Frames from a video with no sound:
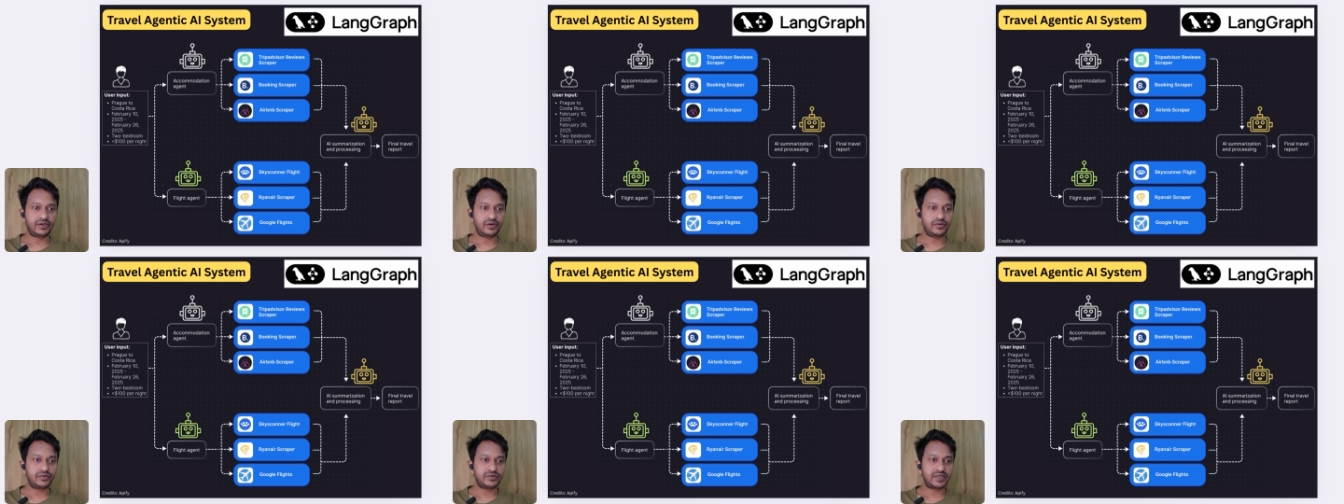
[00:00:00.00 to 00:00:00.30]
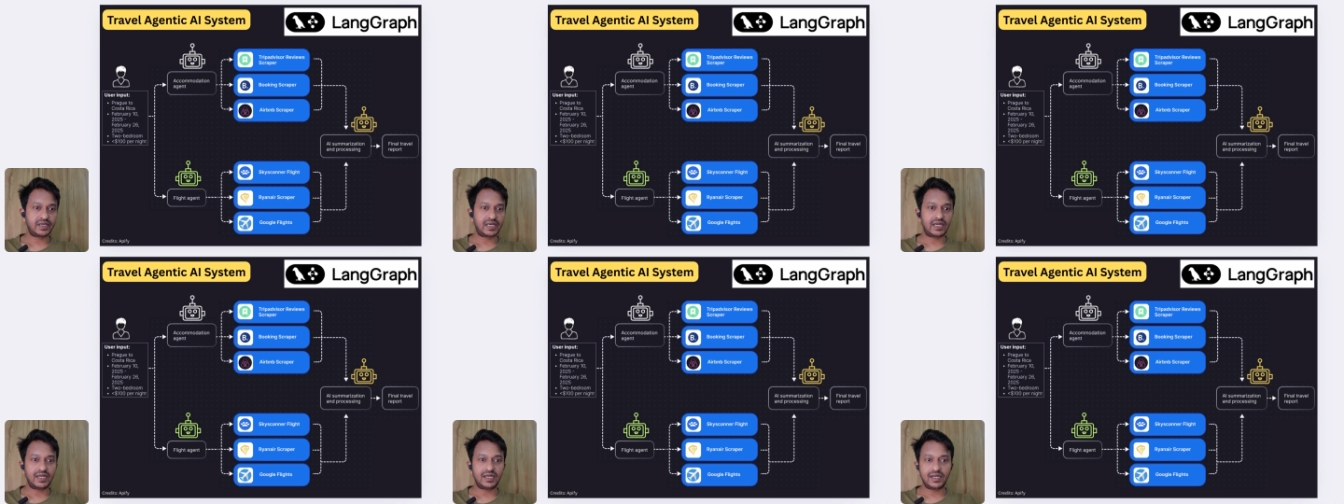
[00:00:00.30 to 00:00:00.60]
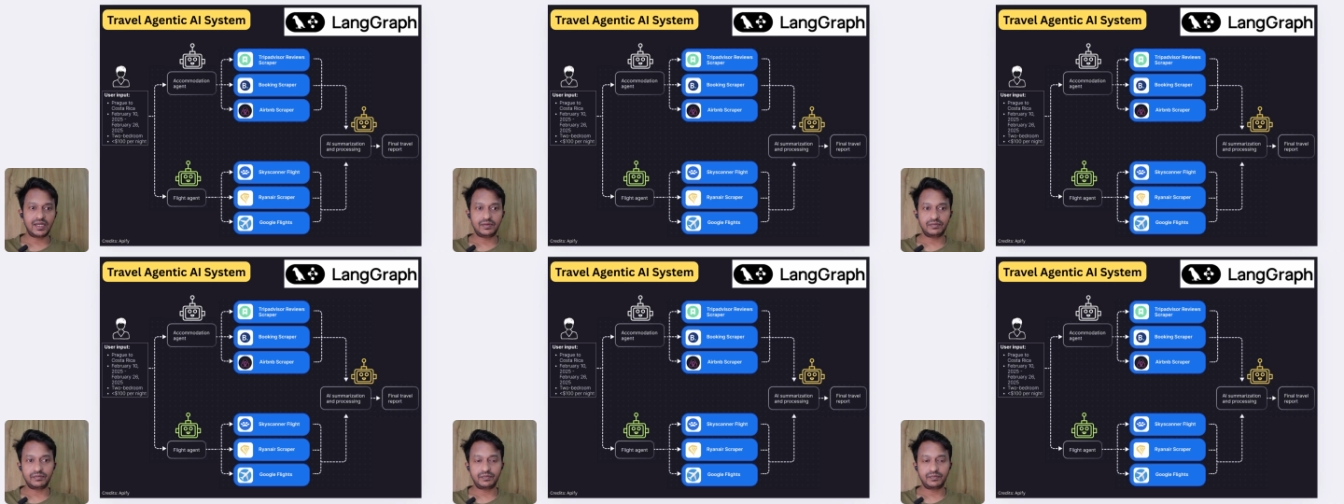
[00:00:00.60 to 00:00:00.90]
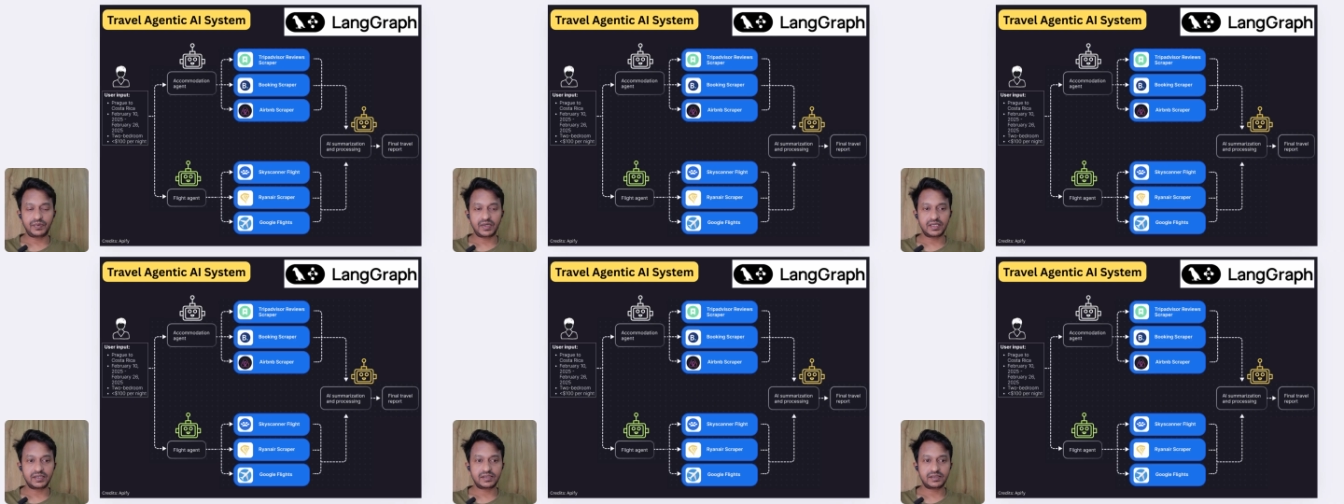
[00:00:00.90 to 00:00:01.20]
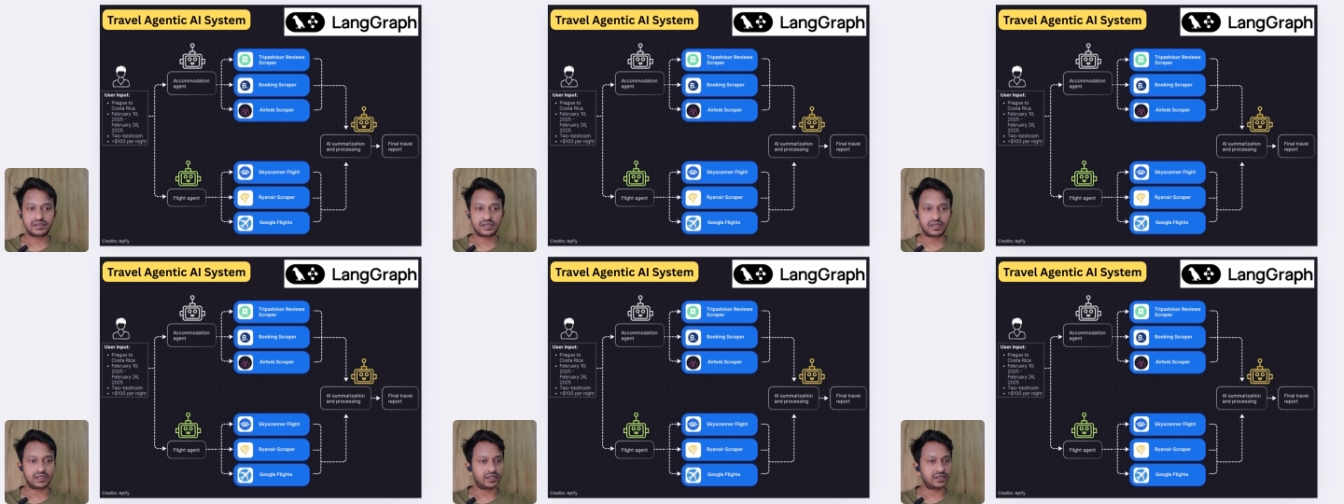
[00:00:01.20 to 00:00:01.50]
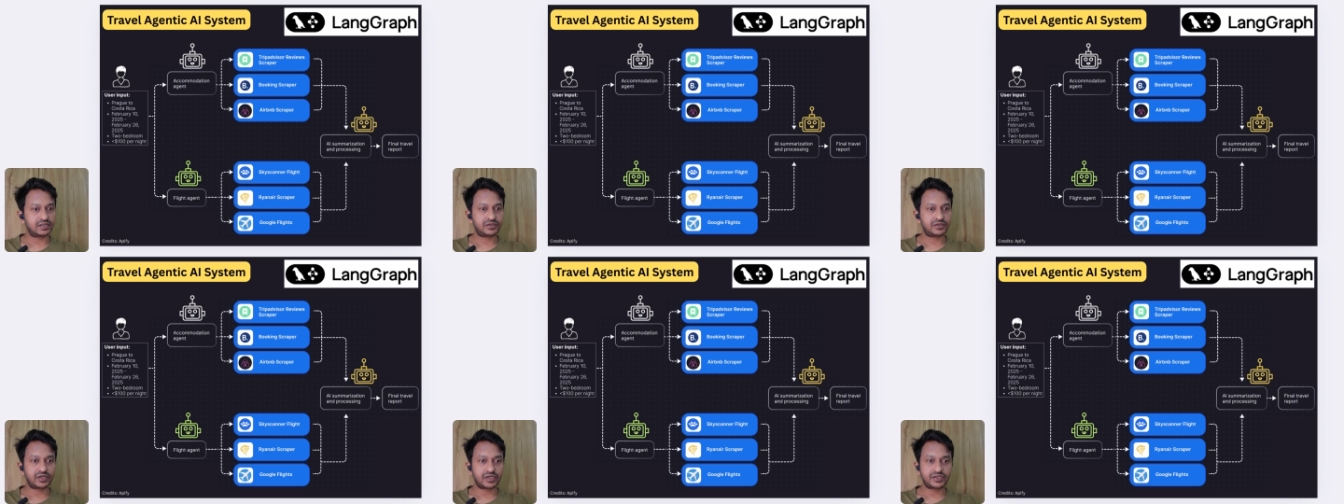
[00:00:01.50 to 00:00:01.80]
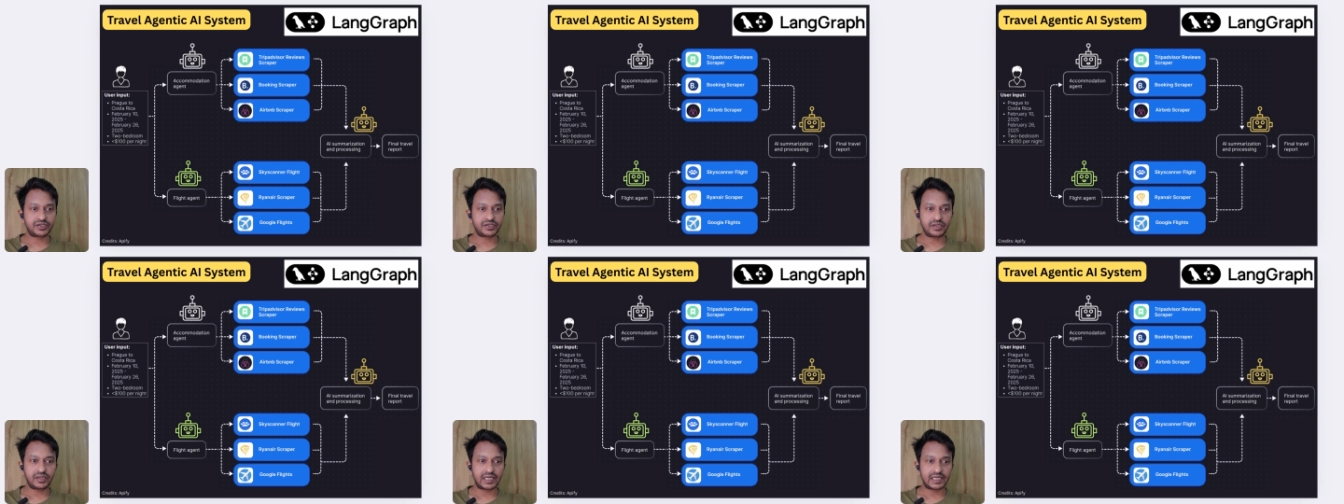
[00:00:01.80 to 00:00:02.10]
we are using LLM plus uh,
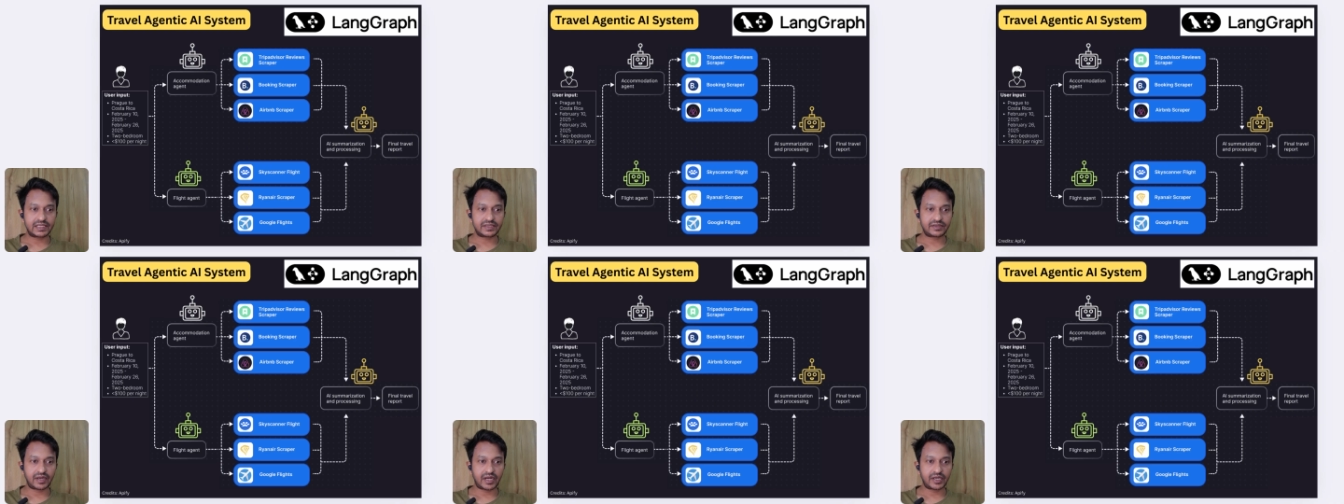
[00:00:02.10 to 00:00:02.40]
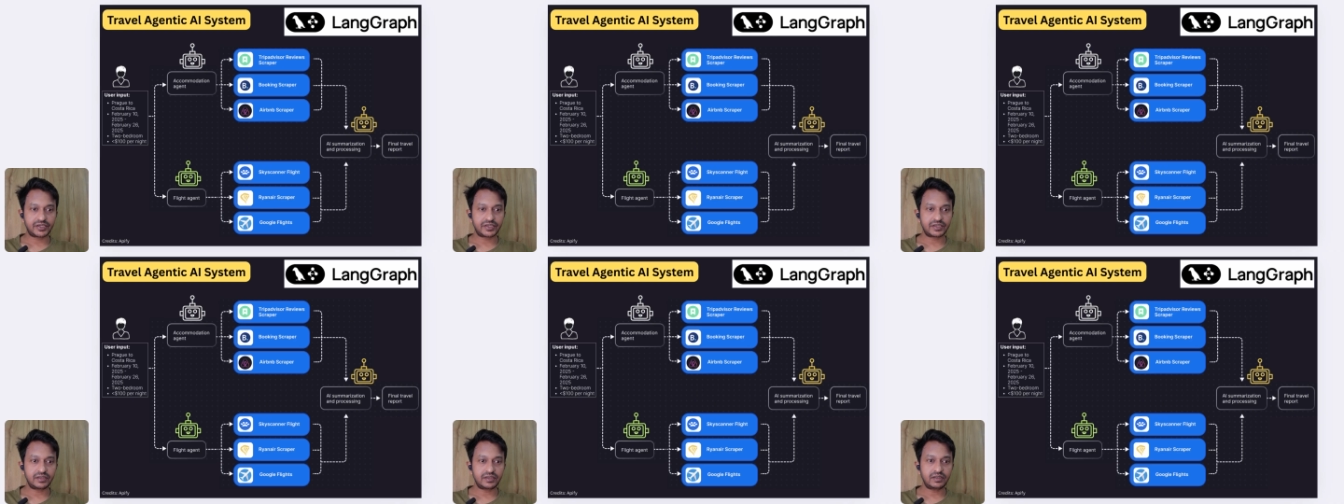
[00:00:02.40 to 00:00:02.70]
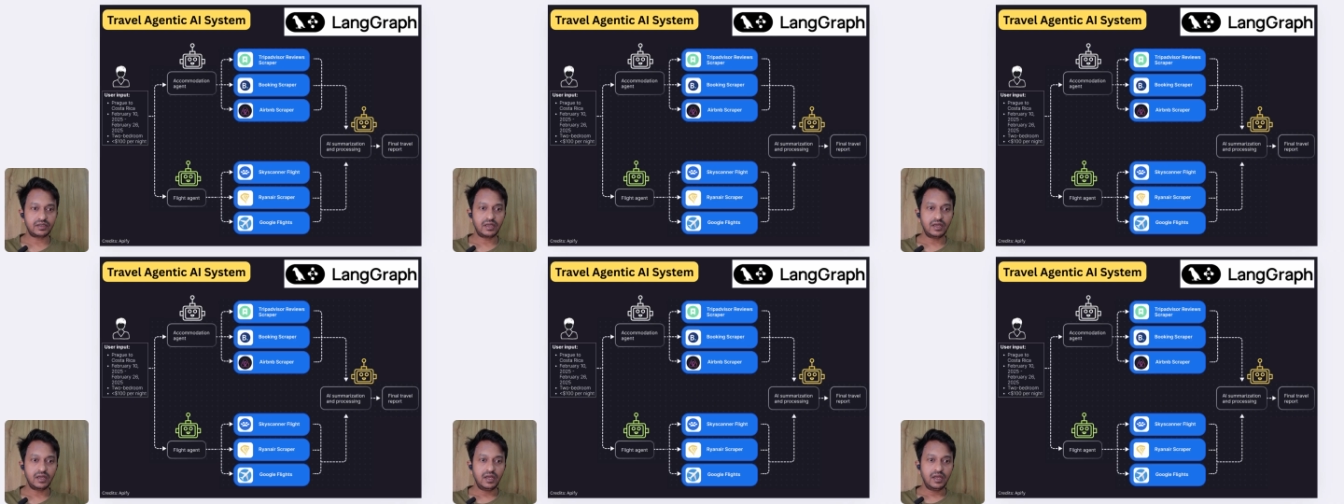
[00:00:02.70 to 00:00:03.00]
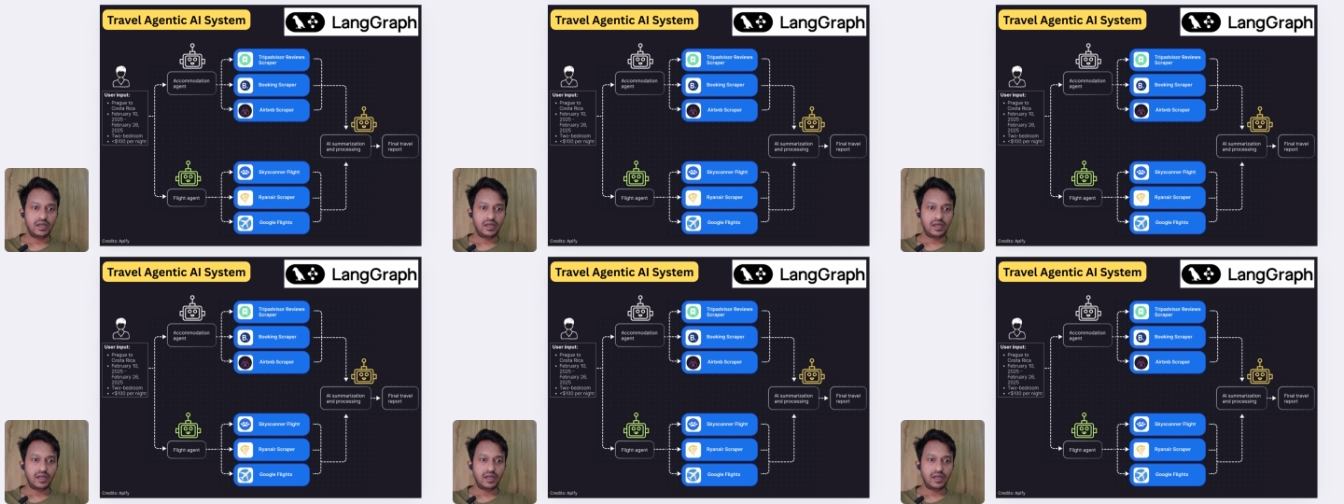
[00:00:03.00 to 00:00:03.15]
structured extraction,